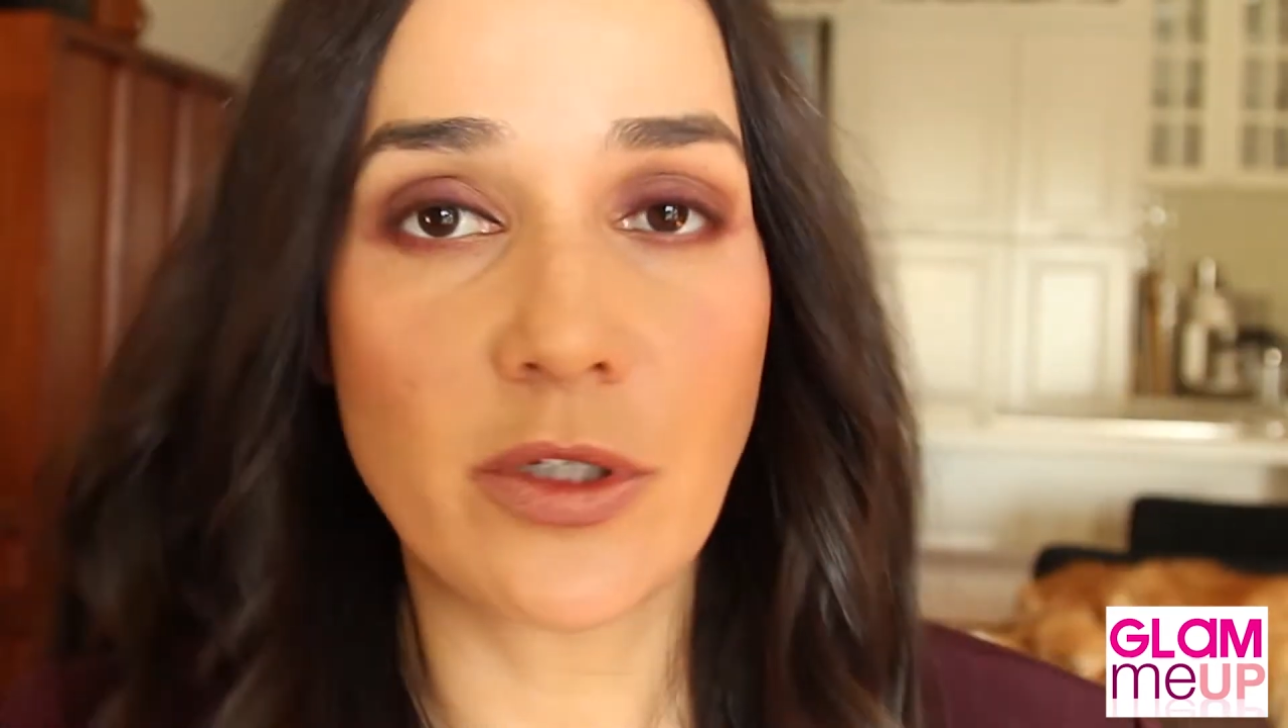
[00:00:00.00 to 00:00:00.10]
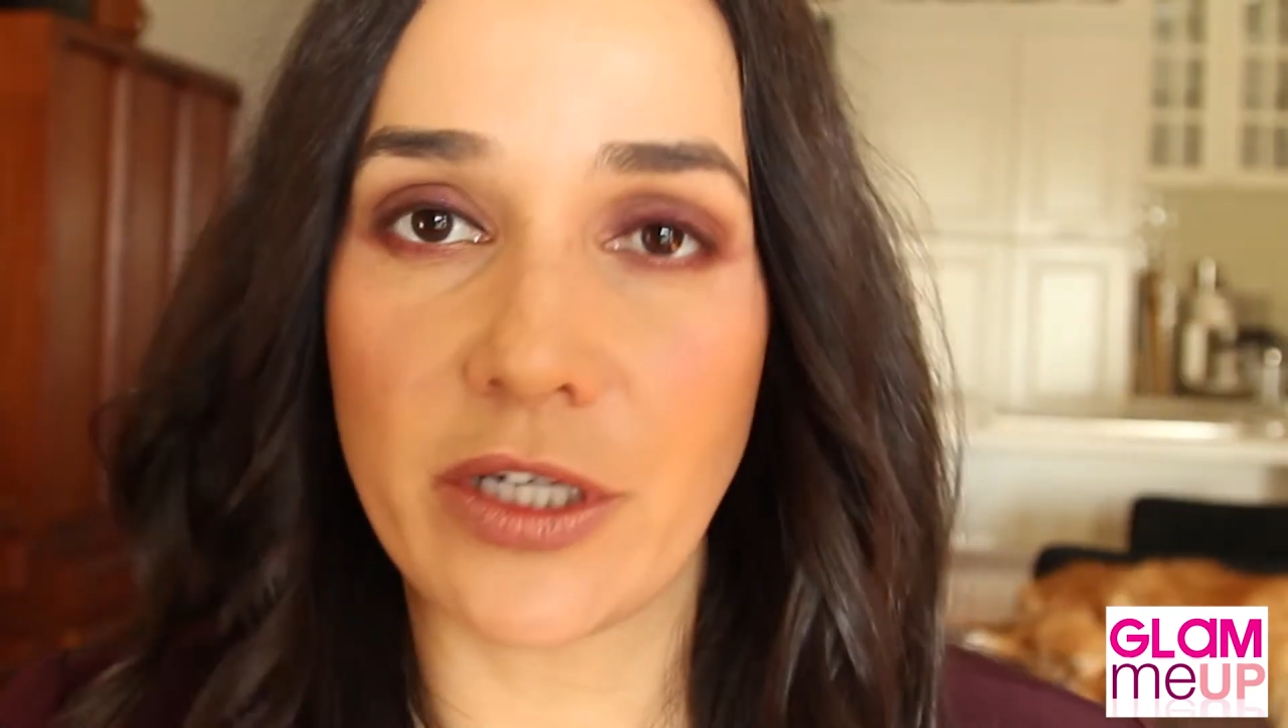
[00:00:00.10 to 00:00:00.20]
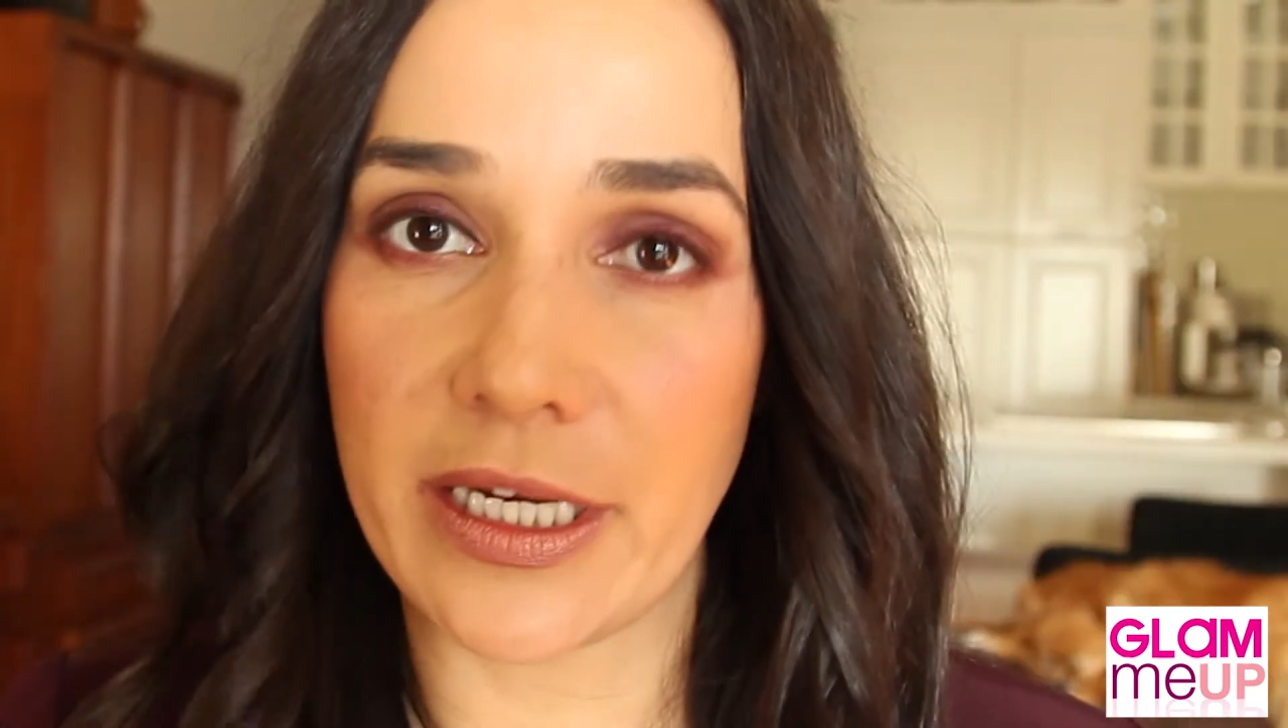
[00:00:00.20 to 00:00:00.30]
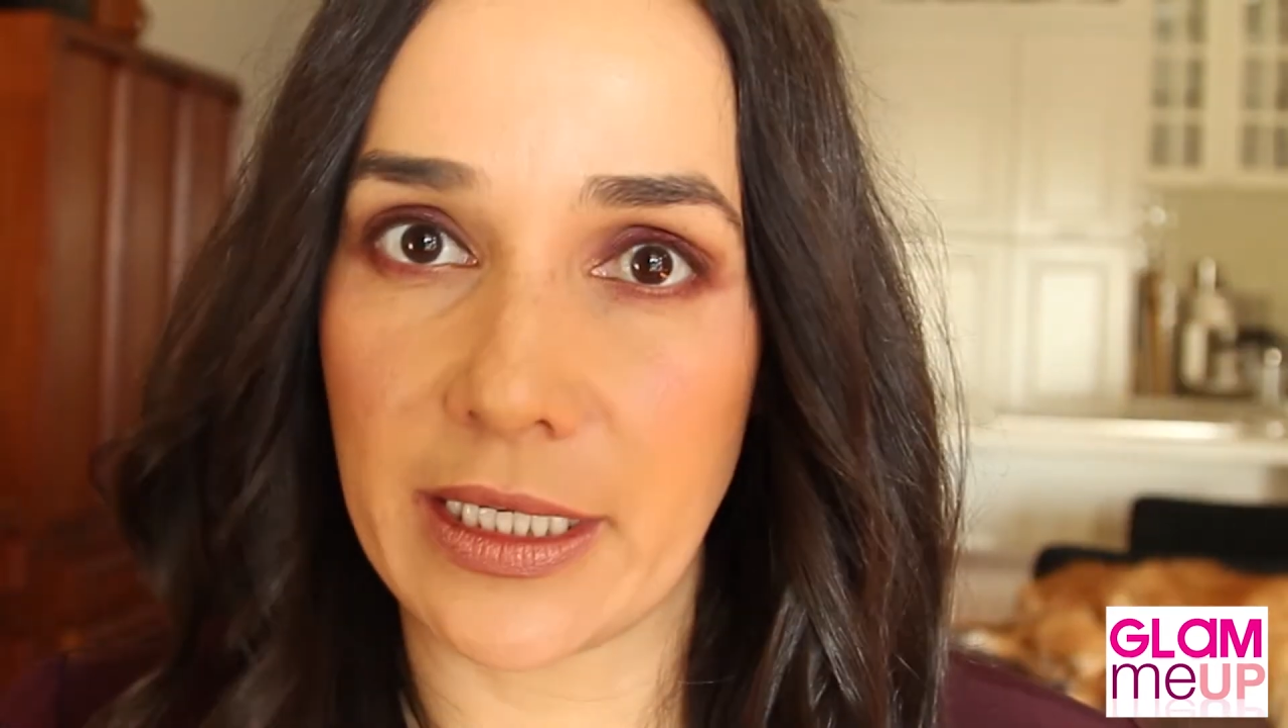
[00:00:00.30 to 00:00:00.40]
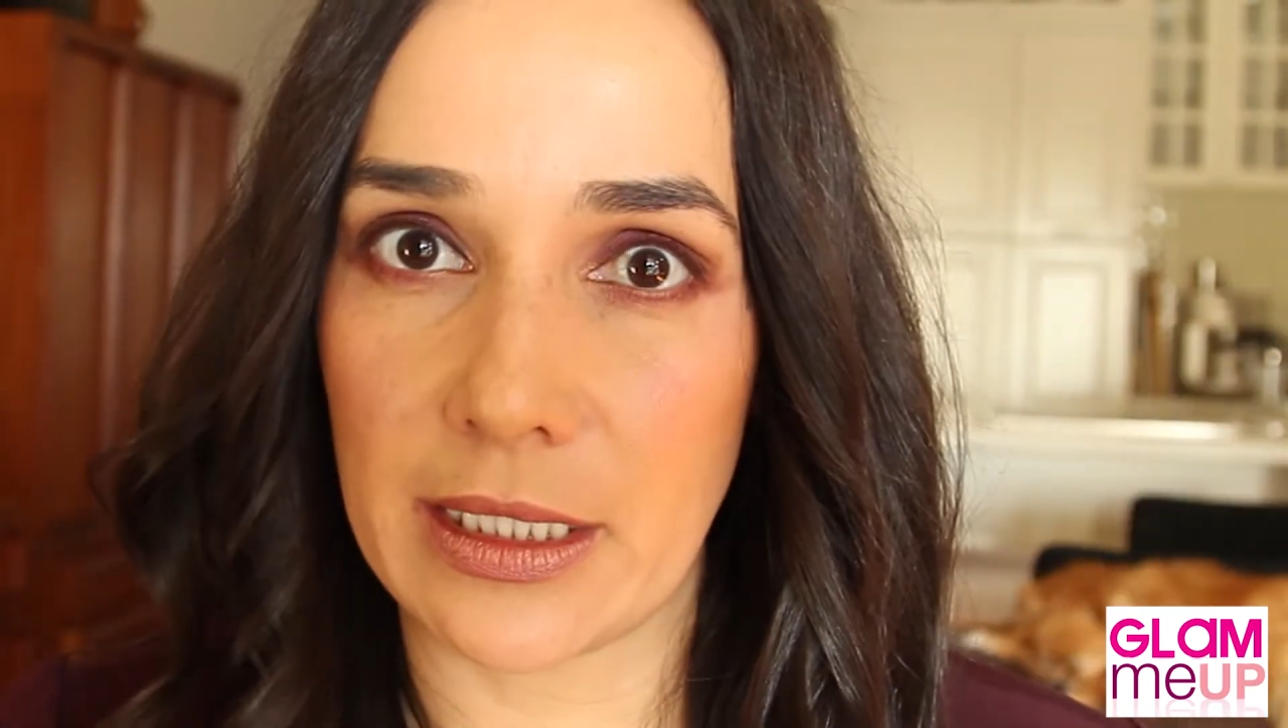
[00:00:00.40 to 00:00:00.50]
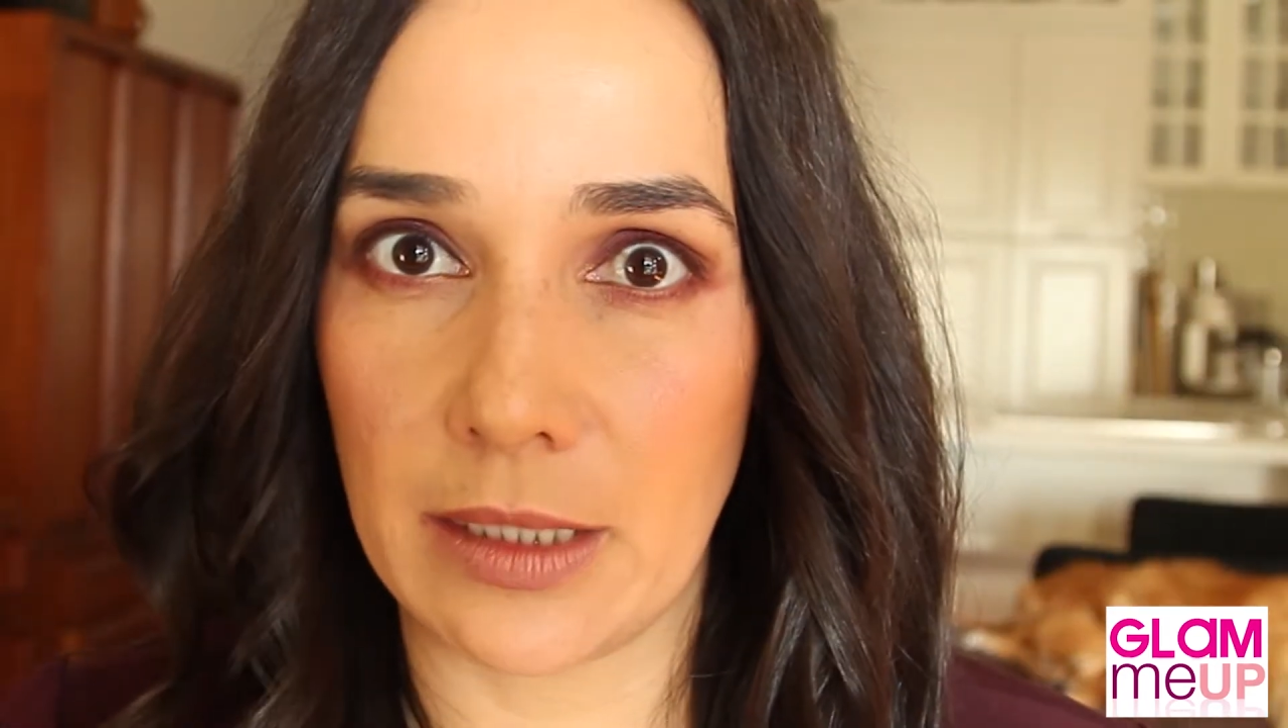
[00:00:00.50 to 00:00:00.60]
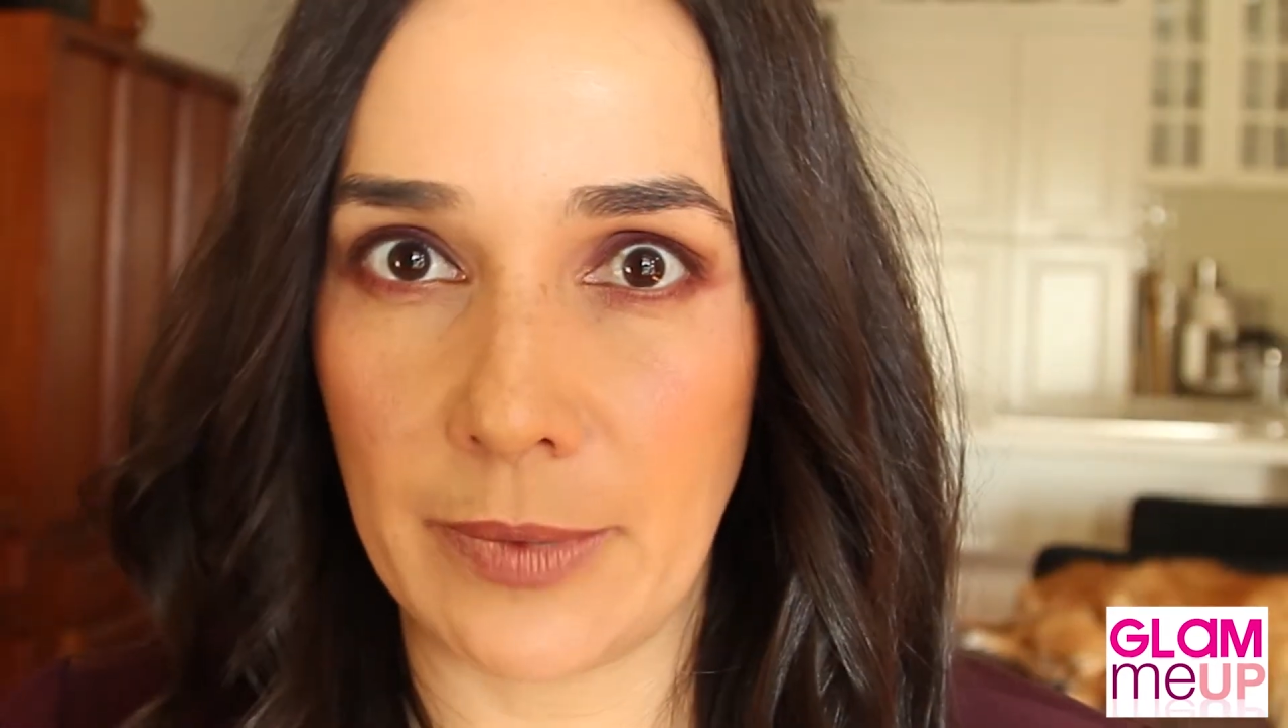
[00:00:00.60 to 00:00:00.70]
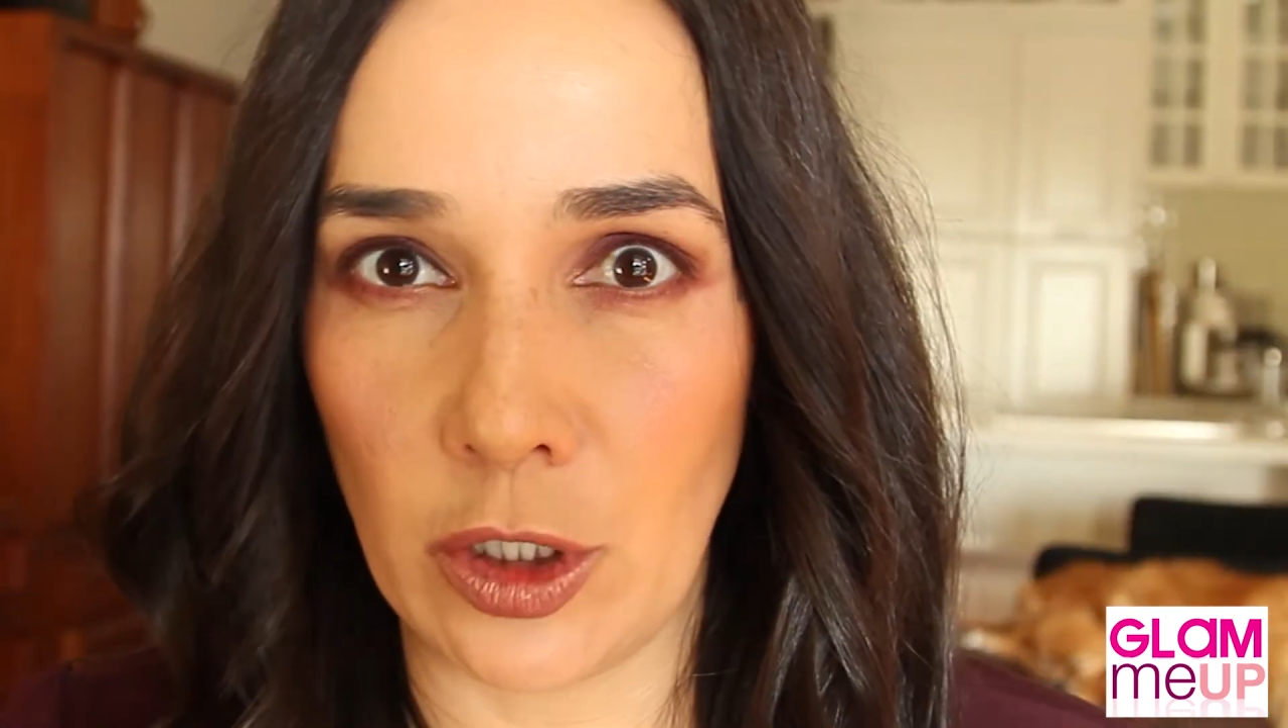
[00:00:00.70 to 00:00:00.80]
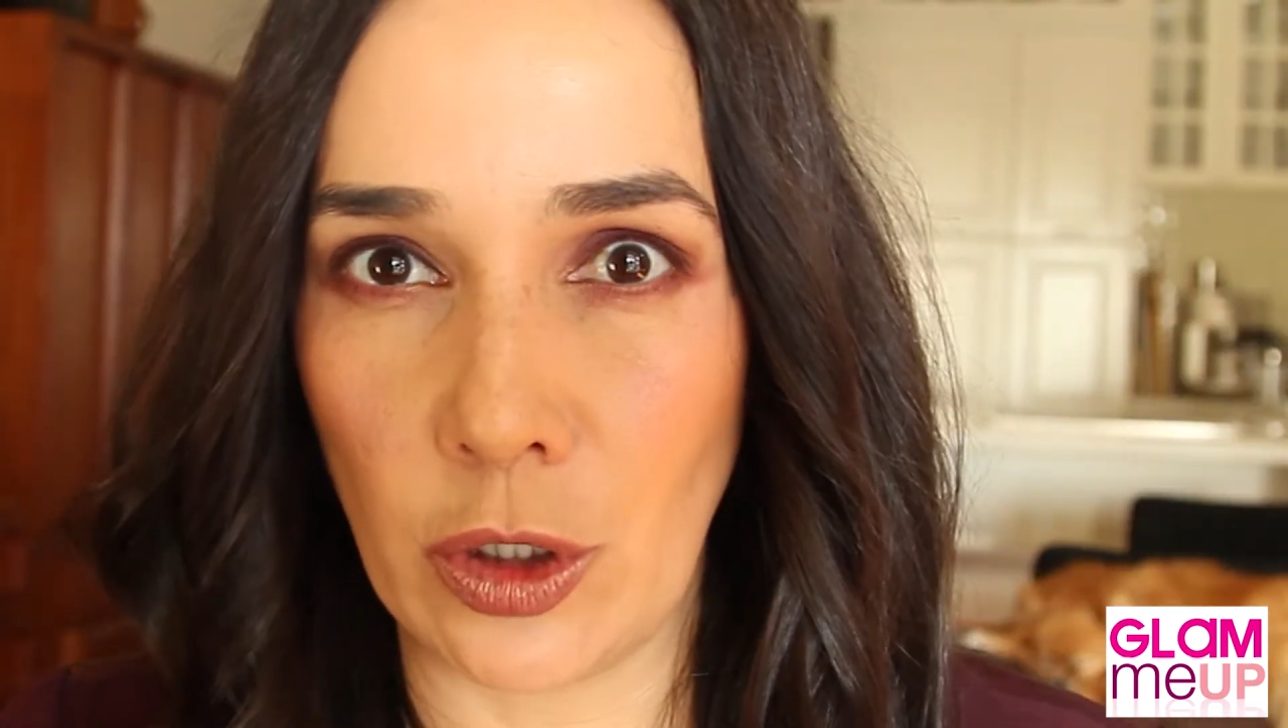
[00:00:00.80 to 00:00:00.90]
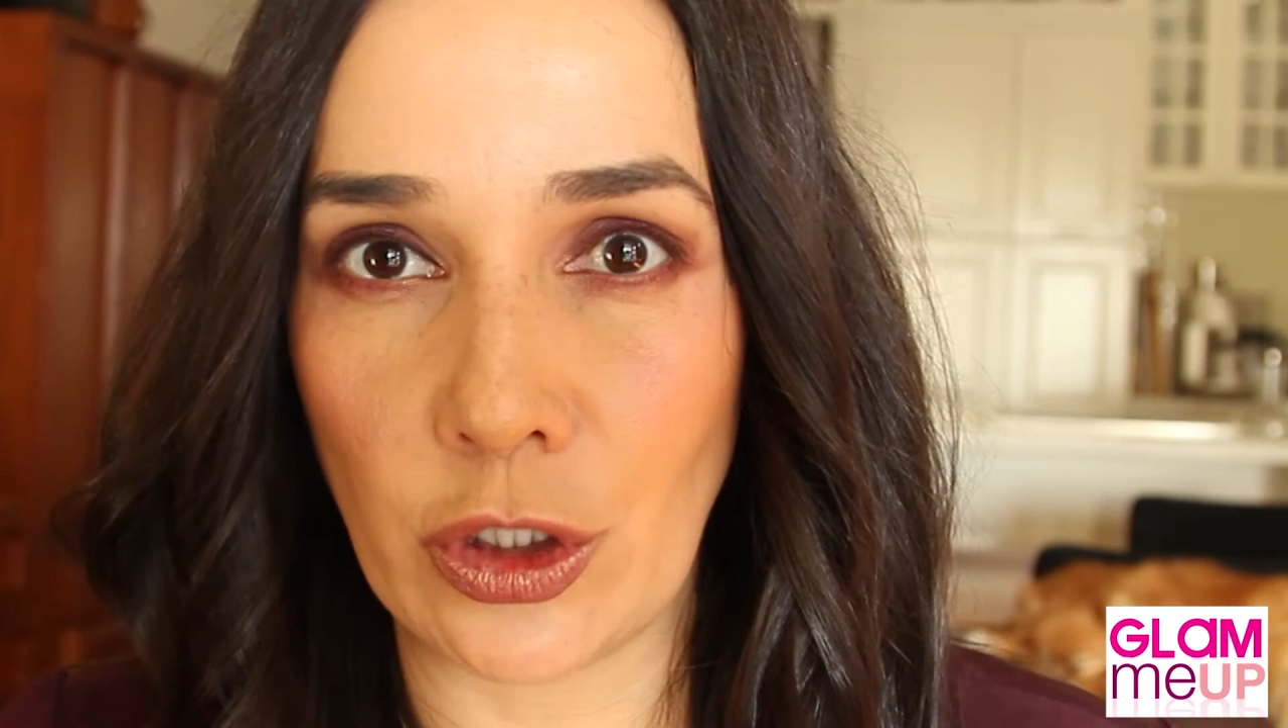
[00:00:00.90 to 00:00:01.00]
when you're getting a little
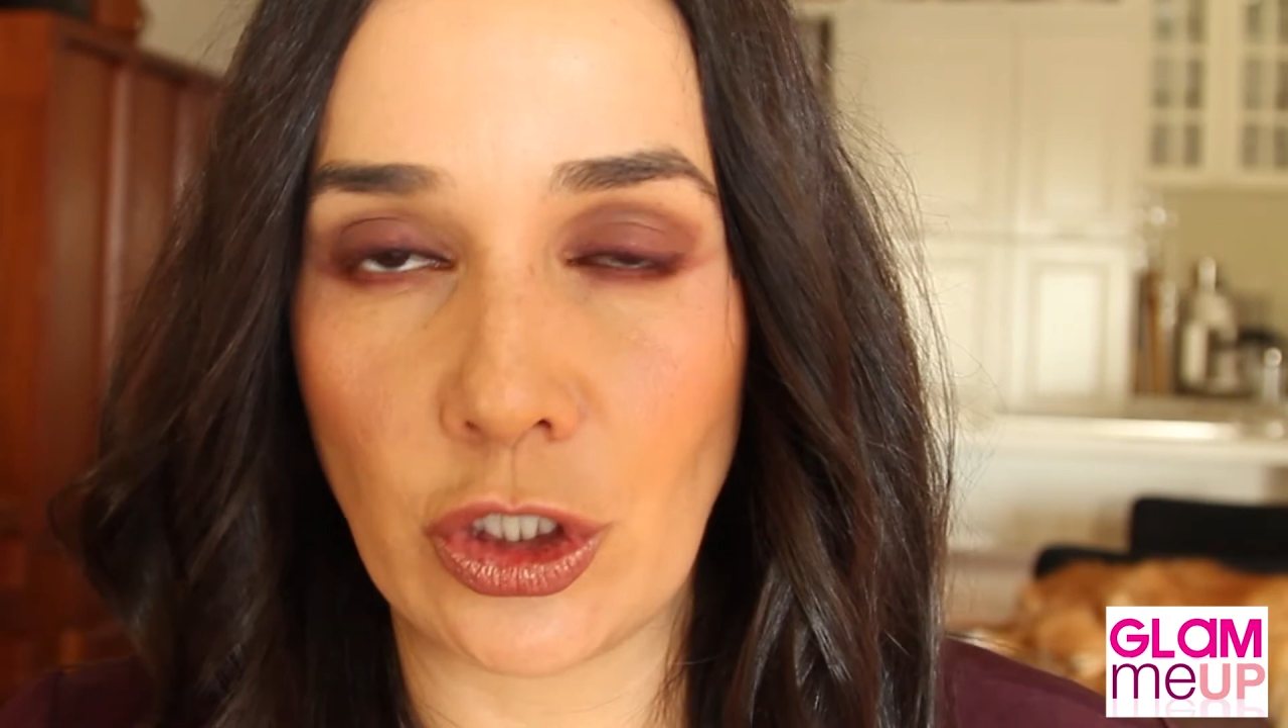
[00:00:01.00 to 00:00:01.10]
bit older,